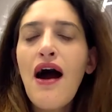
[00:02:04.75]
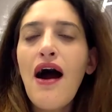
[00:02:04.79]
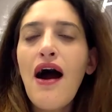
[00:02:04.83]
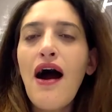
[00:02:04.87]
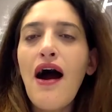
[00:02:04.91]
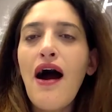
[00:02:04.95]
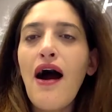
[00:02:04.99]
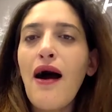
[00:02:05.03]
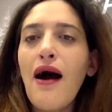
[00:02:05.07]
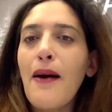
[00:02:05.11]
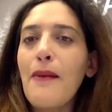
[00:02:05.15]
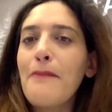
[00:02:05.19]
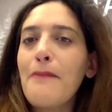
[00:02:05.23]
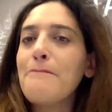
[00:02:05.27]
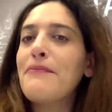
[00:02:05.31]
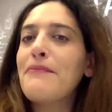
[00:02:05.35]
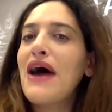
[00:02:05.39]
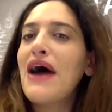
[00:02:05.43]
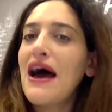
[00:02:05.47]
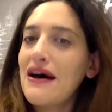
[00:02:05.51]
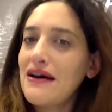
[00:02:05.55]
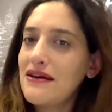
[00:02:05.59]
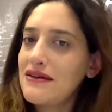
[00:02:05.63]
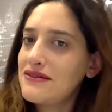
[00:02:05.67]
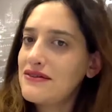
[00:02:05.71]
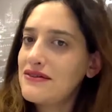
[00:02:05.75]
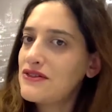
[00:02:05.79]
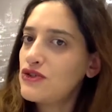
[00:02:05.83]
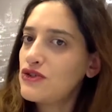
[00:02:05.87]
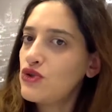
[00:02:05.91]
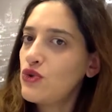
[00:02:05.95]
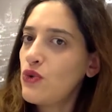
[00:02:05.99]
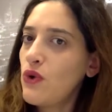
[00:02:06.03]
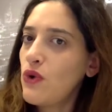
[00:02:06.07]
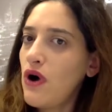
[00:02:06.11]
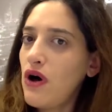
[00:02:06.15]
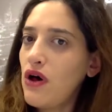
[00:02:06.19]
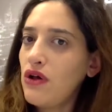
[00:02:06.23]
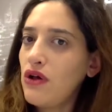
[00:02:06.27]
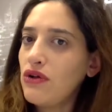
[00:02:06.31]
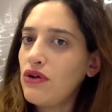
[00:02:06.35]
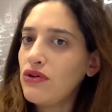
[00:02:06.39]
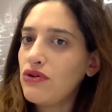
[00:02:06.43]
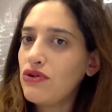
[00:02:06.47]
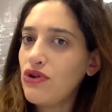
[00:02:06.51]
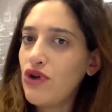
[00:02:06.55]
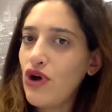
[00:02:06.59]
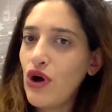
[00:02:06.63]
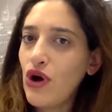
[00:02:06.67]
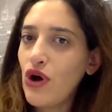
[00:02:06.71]
As you
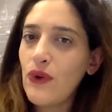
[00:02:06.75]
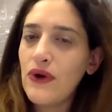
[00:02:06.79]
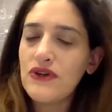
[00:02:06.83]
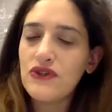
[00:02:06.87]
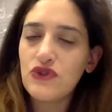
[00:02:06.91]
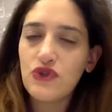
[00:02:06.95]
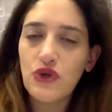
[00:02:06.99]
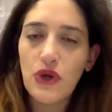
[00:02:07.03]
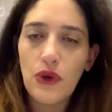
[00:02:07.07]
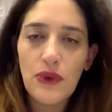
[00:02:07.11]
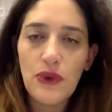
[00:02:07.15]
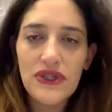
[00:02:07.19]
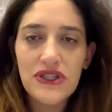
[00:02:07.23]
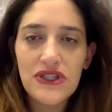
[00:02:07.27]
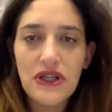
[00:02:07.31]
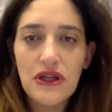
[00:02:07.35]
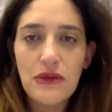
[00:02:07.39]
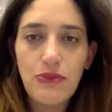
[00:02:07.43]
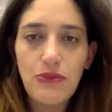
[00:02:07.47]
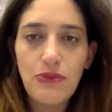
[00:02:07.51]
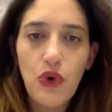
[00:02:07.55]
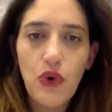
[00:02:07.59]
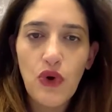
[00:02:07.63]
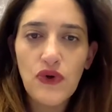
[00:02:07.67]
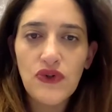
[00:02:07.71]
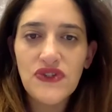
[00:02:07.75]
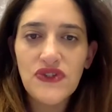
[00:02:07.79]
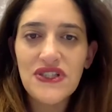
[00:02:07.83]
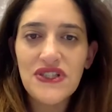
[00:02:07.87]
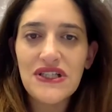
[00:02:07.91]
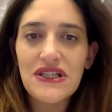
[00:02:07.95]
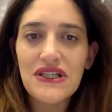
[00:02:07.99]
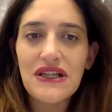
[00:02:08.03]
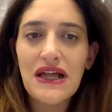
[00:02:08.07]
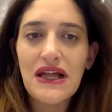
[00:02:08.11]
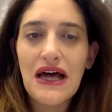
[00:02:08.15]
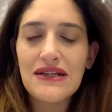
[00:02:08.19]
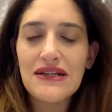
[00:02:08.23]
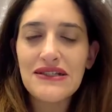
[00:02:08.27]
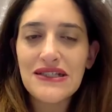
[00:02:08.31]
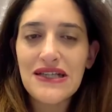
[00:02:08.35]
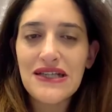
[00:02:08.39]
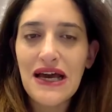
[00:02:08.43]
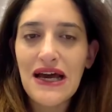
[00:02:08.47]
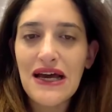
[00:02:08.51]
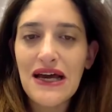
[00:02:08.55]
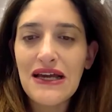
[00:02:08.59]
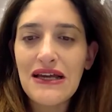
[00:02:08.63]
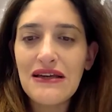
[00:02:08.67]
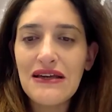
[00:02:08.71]
all know, Israel went to the polls last
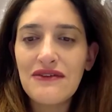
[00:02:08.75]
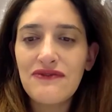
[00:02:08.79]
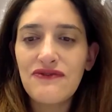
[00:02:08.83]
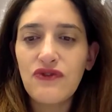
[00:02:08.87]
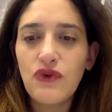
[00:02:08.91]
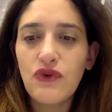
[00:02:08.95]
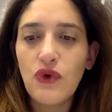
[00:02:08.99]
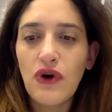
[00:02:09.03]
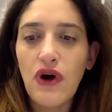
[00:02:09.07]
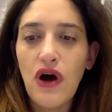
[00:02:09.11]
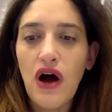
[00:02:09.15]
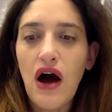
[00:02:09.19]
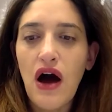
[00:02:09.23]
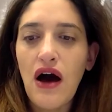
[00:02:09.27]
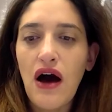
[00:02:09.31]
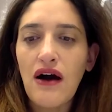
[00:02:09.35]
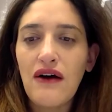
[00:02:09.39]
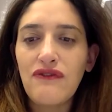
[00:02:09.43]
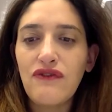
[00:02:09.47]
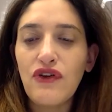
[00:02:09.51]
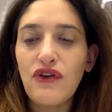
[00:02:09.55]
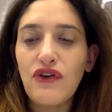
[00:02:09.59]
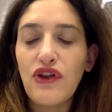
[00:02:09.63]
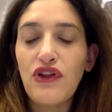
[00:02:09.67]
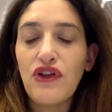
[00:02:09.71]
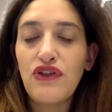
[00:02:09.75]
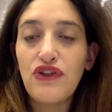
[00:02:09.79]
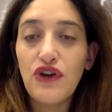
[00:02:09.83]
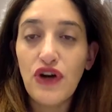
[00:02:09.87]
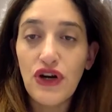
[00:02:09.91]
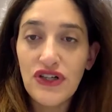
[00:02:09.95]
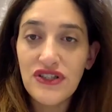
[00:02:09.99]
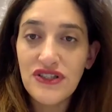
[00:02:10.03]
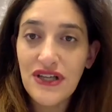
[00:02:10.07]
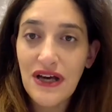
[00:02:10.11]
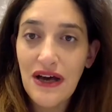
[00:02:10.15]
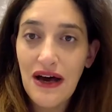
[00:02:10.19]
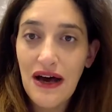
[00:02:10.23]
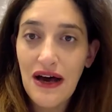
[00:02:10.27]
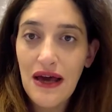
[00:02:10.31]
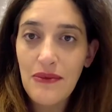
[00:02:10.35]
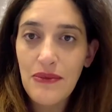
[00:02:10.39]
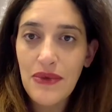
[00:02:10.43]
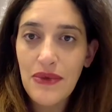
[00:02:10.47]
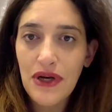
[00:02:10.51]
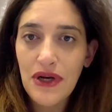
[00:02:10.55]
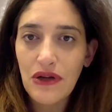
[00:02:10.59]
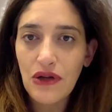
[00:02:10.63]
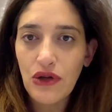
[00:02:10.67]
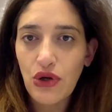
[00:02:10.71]
night for the third time
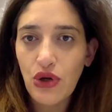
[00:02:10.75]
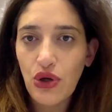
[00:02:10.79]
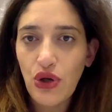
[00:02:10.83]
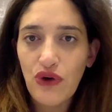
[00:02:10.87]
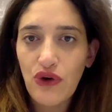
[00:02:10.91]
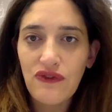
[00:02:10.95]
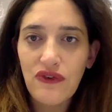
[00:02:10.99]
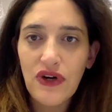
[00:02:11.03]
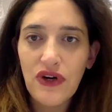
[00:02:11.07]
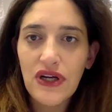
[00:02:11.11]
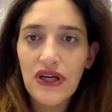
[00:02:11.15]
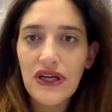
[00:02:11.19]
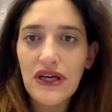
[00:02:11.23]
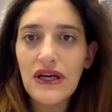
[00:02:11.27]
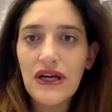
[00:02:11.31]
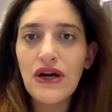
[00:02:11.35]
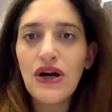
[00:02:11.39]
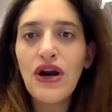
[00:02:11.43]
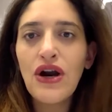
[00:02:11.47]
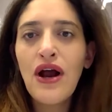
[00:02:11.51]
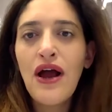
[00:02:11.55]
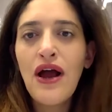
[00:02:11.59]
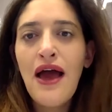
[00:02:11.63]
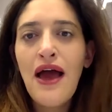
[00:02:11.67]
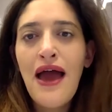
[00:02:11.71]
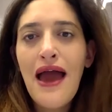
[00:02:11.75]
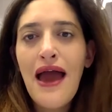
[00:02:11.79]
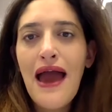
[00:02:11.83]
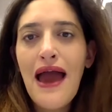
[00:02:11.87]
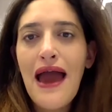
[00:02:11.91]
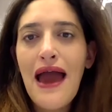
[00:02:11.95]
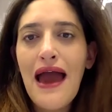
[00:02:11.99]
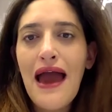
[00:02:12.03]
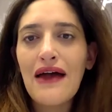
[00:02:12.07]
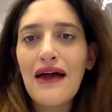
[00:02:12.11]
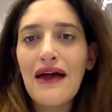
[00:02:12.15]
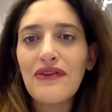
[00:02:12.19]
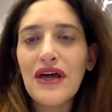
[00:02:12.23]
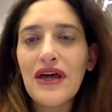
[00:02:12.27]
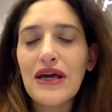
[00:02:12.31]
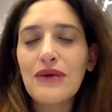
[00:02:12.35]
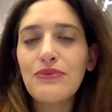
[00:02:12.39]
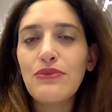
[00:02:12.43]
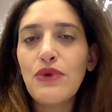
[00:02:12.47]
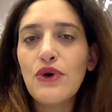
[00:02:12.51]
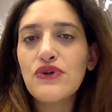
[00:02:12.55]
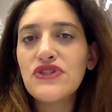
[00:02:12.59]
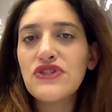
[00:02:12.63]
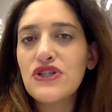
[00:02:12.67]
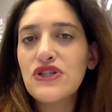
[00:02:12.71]
in a little over a year, and like
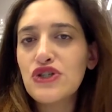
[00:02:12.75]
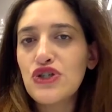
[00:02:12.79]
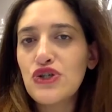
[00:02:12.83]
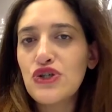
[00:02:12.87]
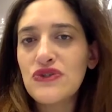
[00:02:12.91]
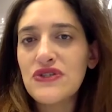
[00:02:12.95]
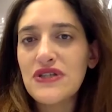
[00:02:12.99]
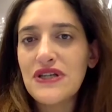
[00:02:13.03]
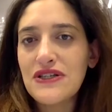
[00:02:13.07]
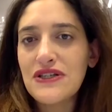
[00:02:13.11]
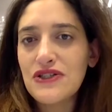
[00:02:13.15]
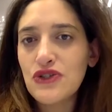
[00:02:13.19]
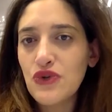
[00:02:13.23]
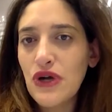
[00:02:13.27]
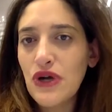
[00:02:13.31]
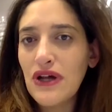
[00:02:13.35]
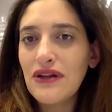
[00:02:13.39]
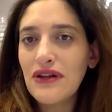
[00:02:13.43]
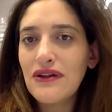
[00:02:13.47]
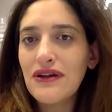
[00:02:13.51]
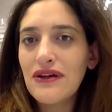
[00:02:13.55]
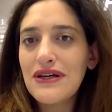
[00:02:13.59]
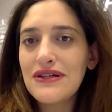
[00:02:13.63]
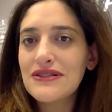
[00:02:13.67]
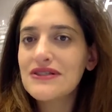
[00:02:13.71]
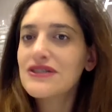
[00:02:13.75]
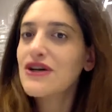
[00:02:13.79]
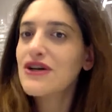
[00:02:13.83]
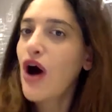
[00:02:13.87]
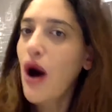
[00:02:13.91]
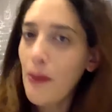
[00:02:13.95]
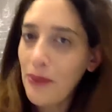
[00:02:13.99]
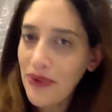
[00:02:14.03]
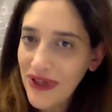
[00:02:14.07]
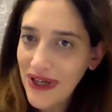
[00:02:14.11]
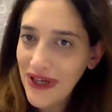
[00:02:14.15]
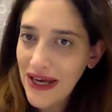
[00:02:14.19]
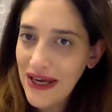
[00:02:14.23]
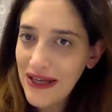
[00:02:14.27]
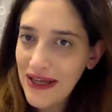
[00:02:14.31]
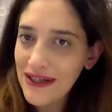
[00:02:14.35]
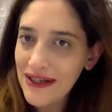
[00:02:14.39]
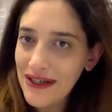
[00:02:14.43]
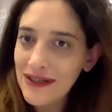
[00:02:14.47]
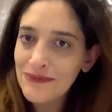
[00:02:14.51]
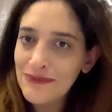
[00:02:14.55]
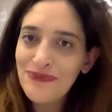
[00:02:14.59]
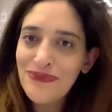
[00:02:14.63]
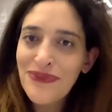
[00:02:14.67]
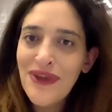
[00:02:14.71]
most issues in Israel, it's
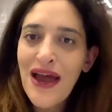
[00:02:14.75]
complicated.